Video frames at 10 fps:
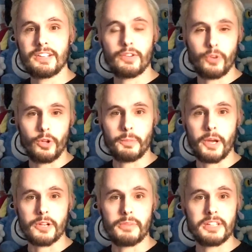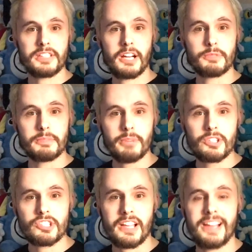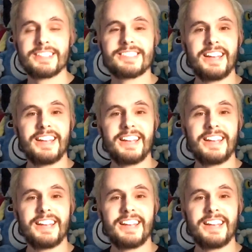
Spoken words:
of all Pokemon, tied with Munchlax,